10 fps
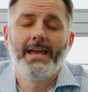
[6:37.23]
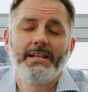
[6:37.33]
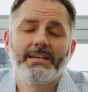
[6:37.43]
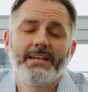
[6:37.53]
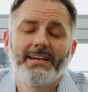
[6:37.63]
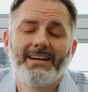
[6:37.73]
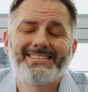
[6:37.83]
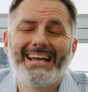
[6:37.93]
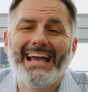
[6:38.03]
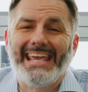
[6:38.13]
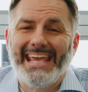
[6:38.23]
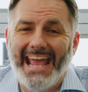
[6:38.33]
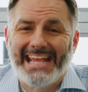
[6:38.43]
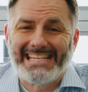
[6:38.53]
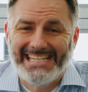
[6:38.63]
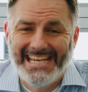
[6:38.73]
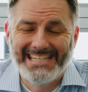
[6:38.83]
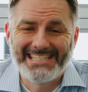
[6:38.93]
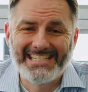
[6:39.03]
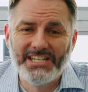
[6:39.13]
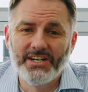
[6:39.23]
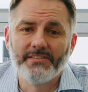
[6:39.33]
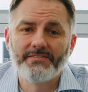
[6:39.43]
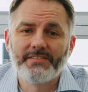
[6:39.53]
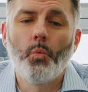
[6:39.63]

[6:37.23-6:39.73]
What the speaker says: And again, guys, I can't say this enough.